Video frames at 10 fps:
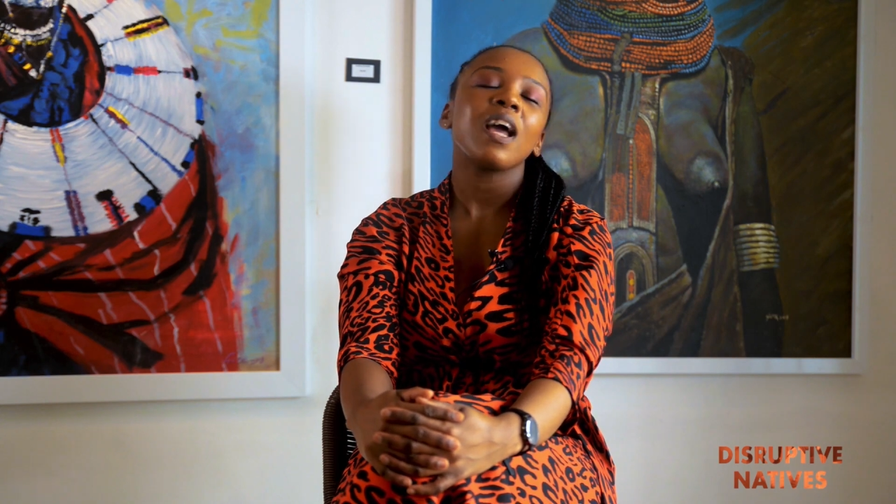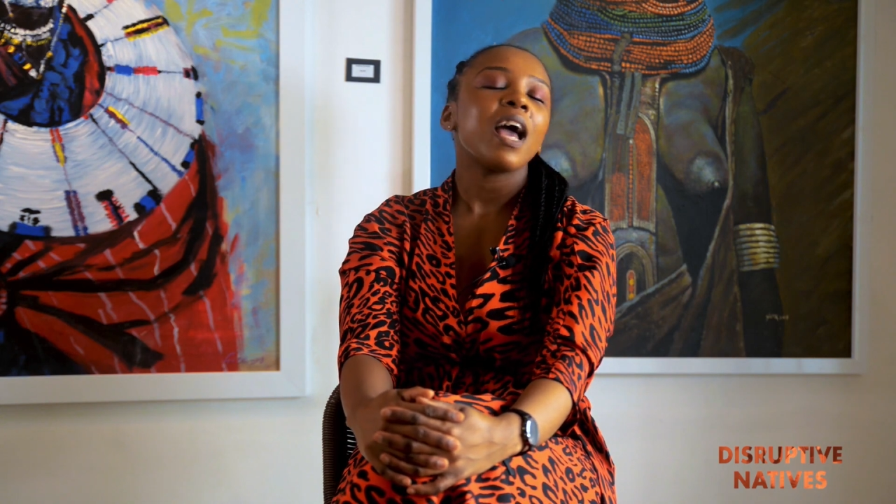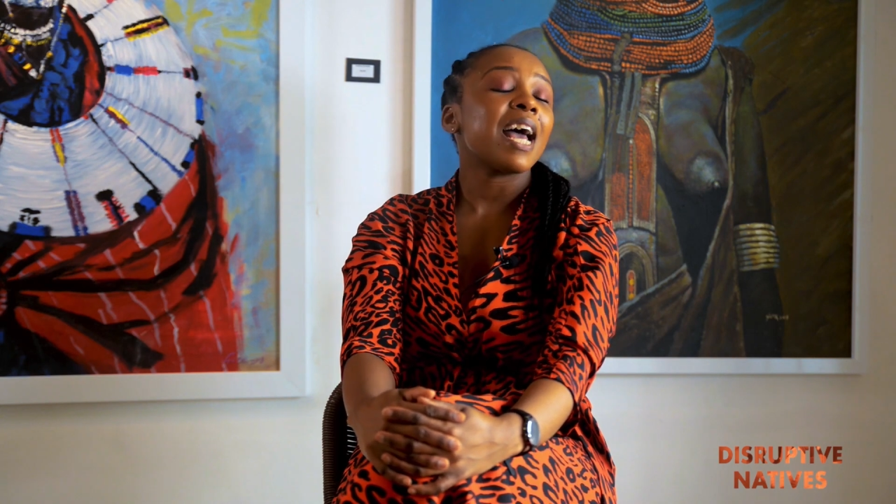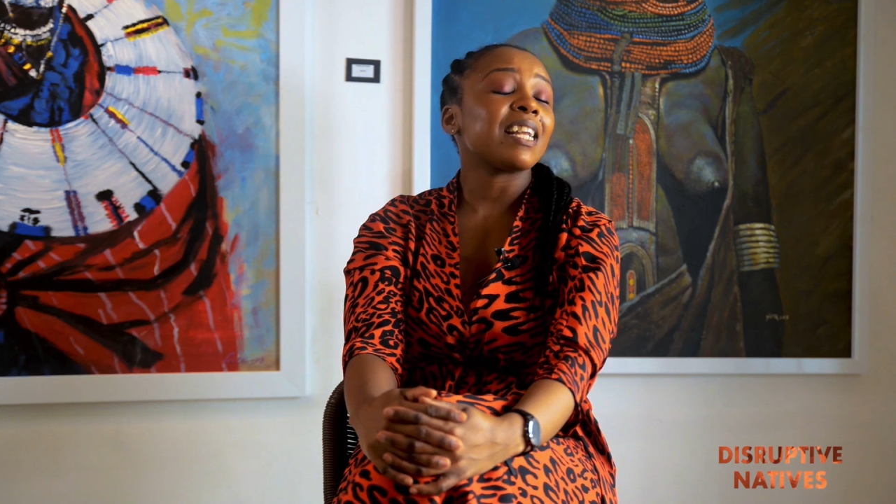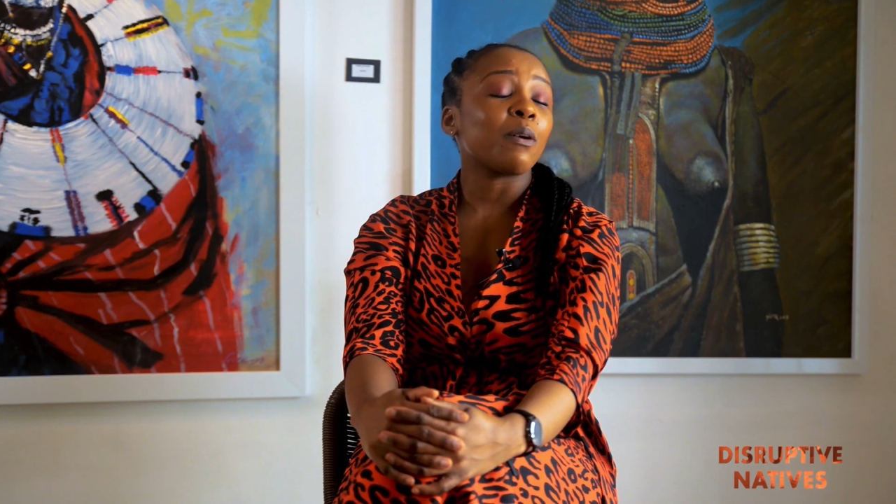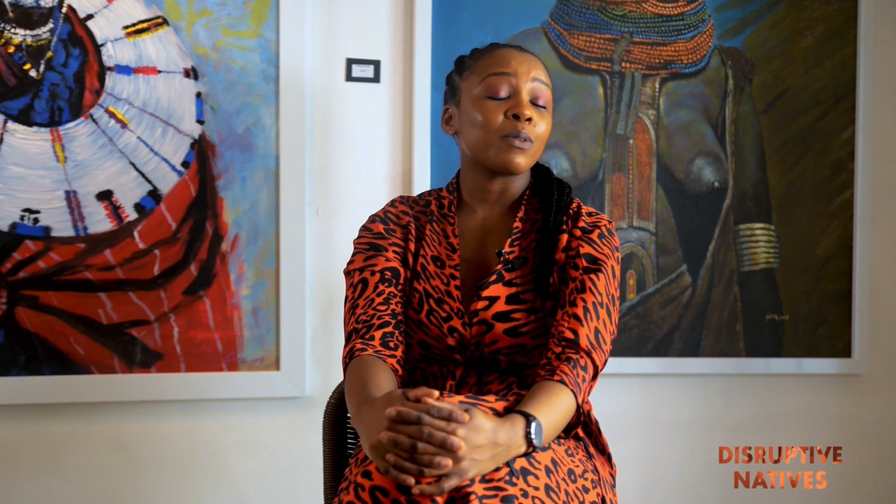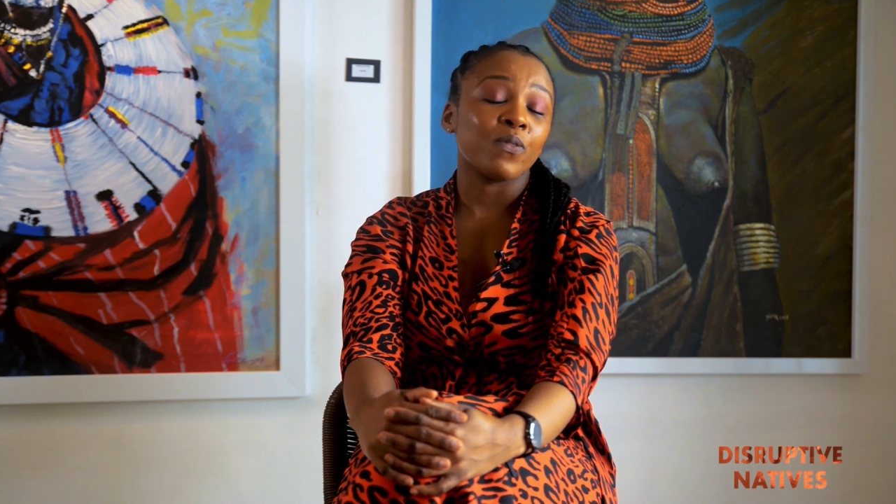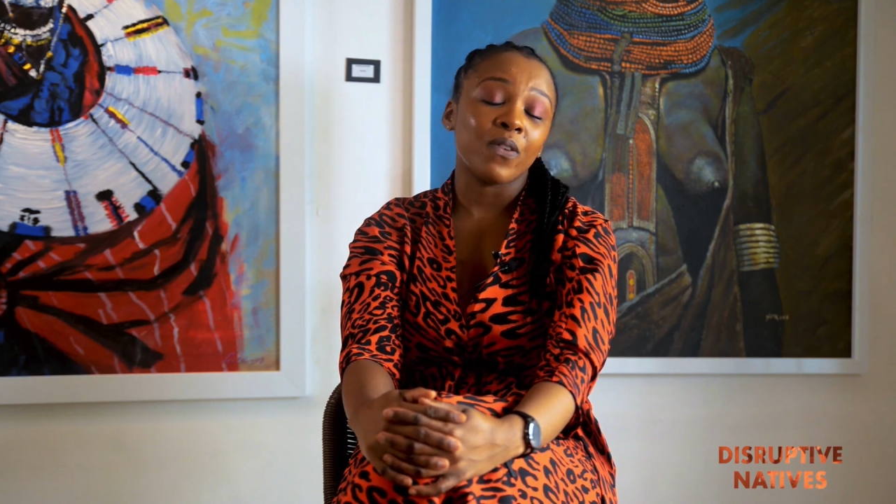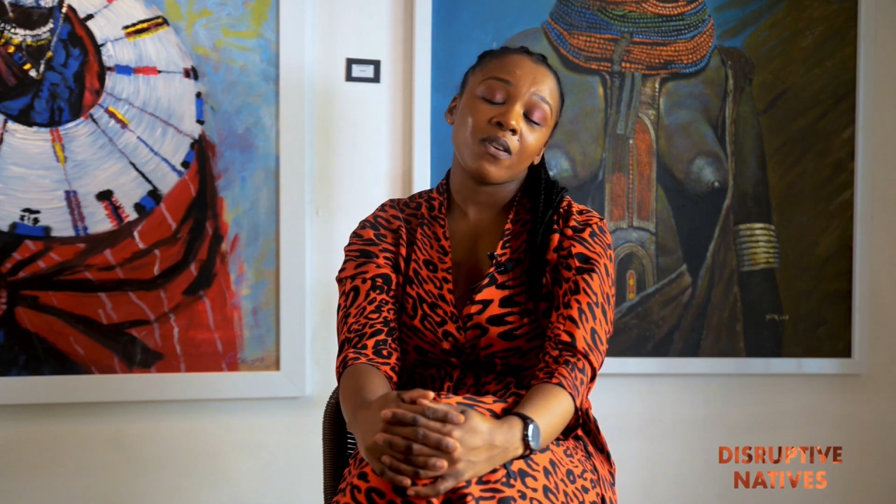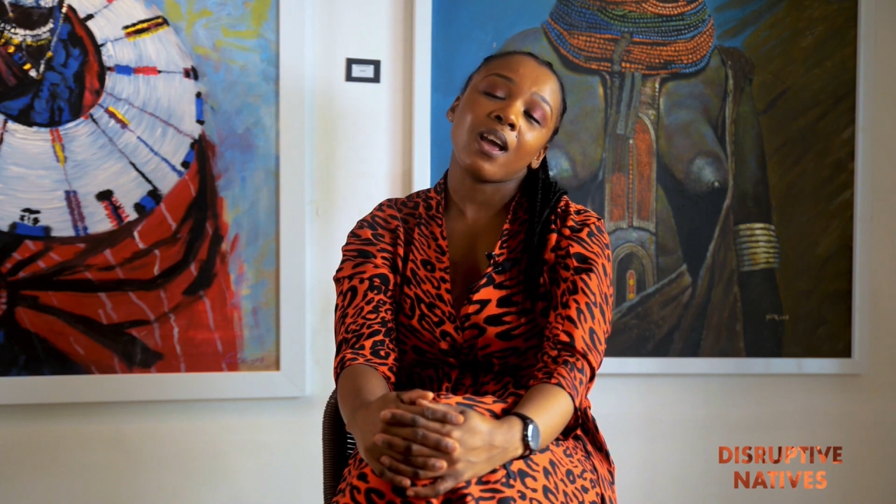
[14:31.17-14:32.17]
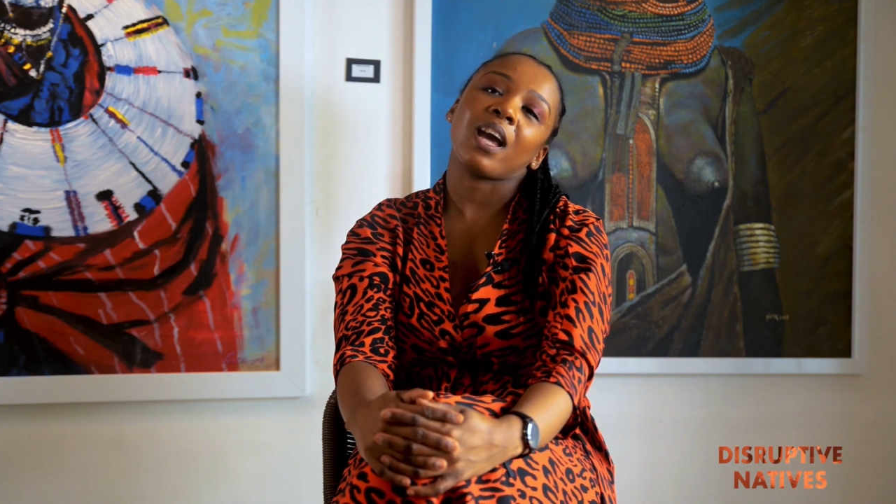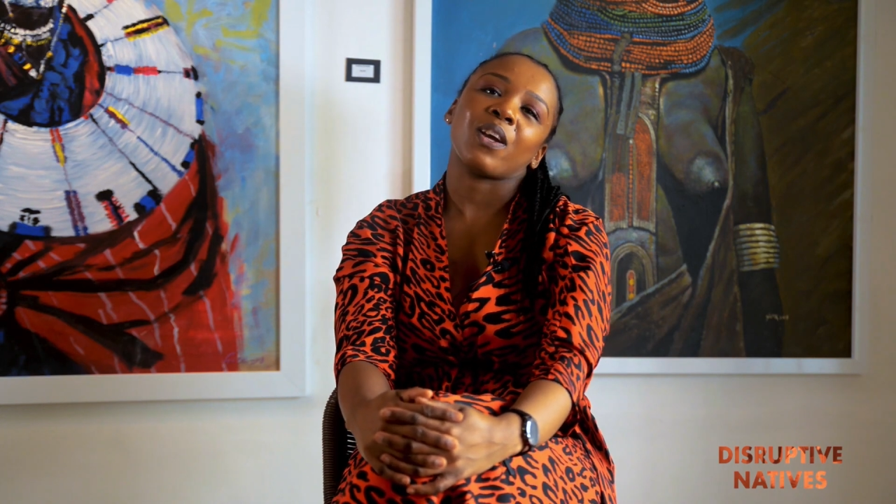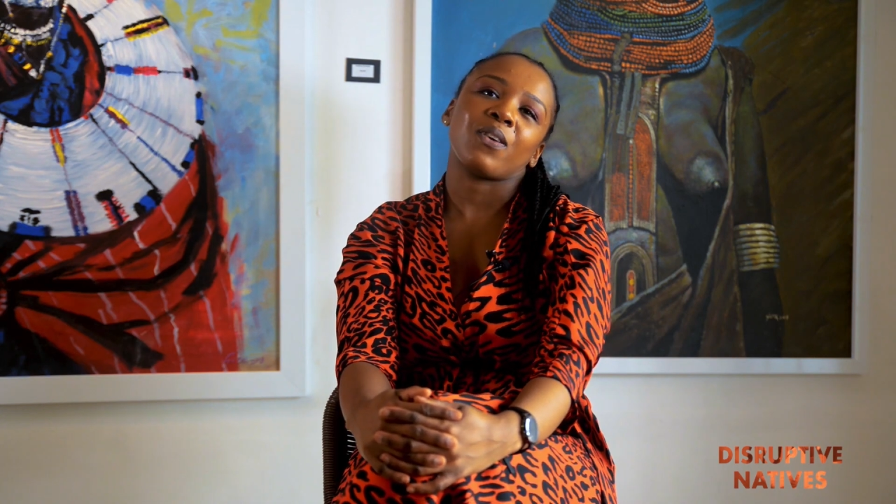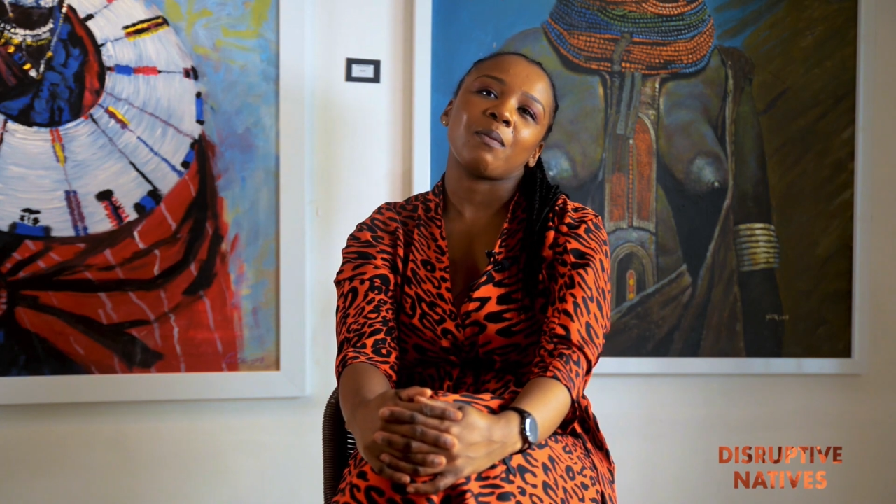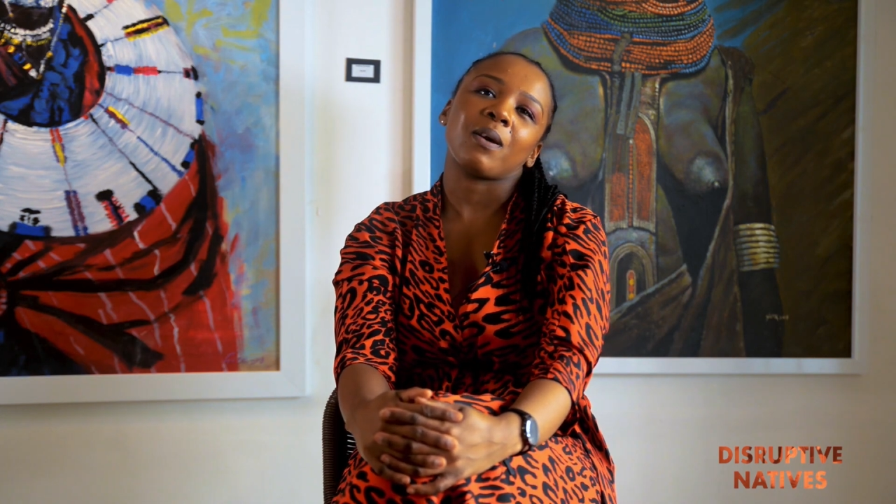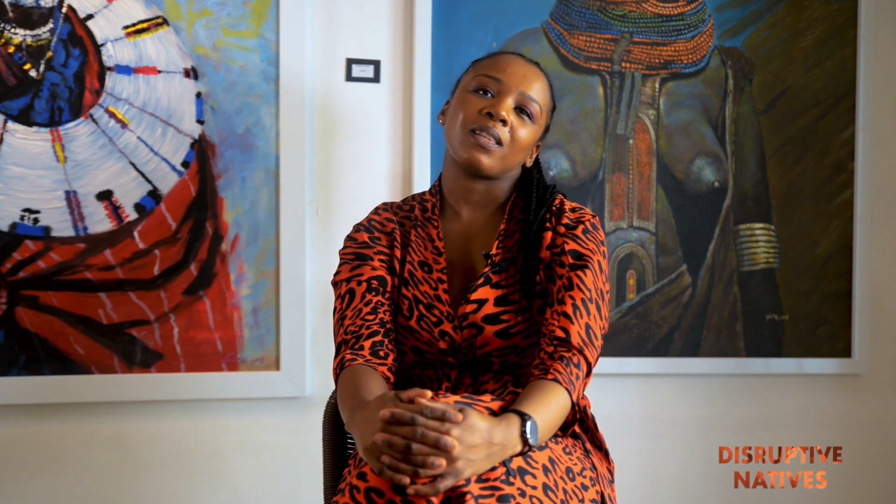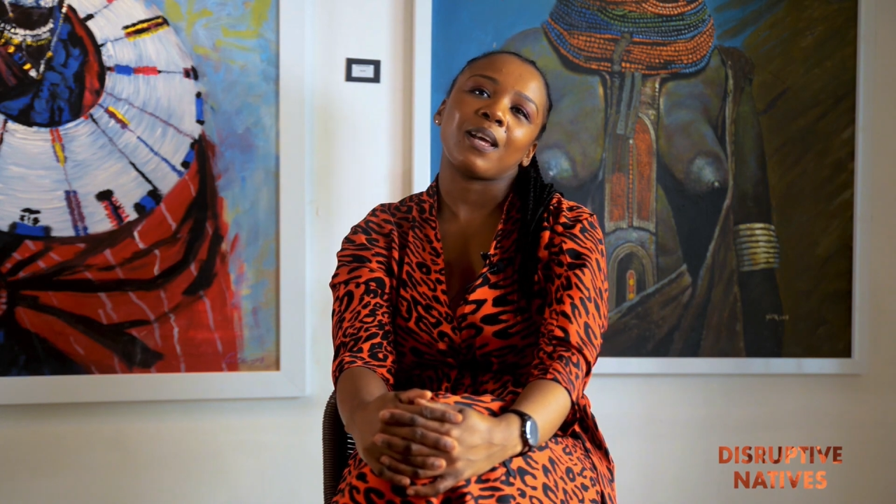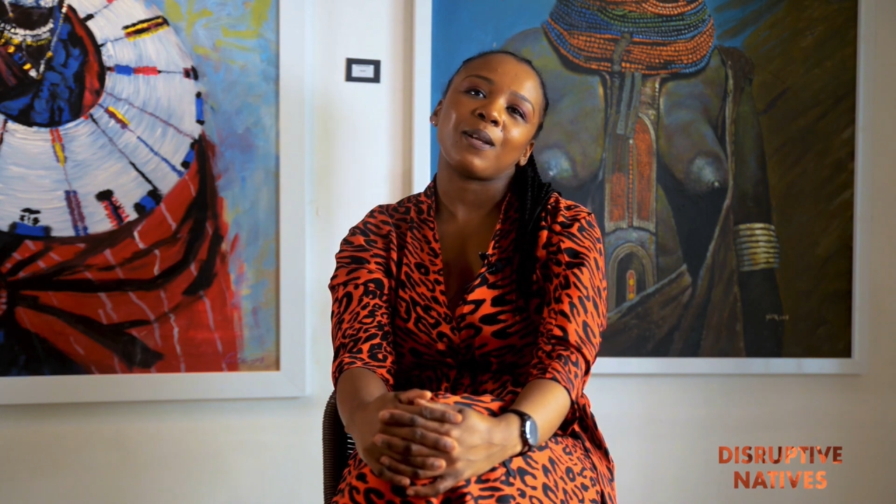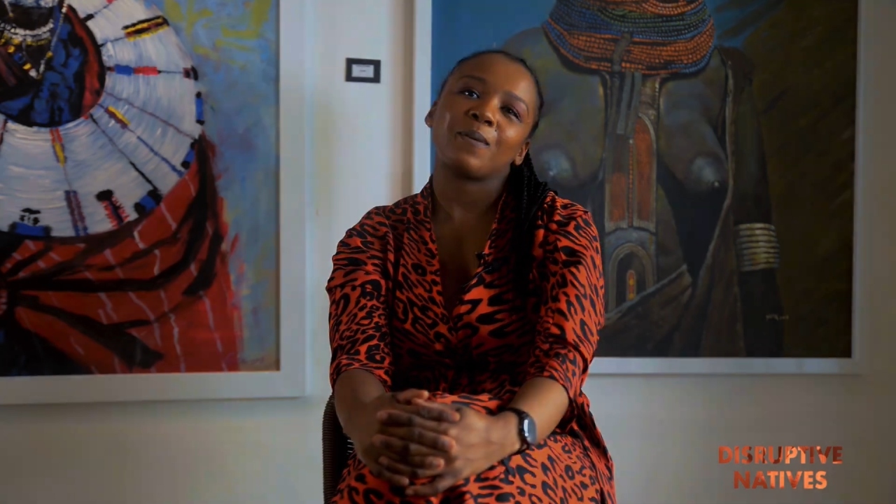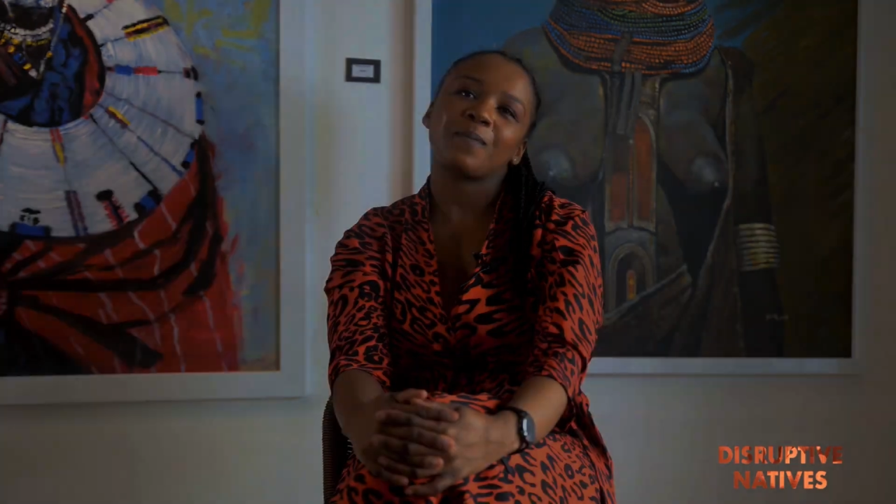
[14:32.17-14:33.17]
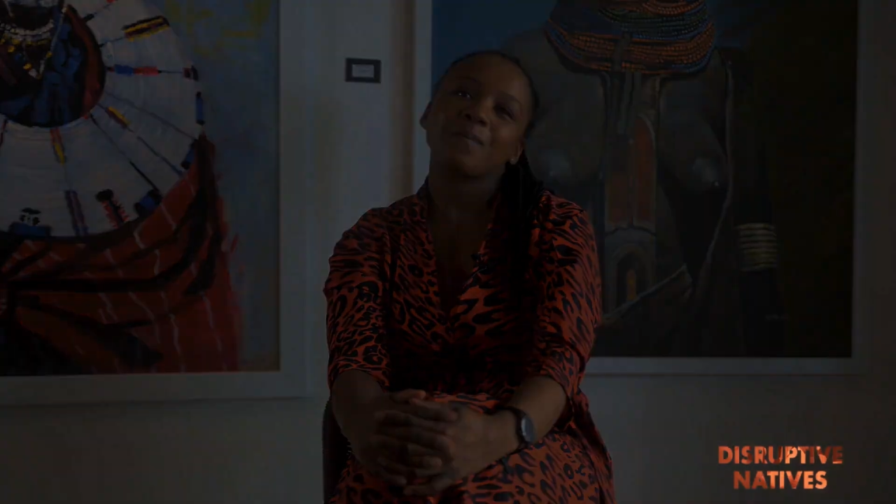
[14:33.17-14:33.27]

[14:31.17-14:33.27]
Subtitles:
And I was very angry about that.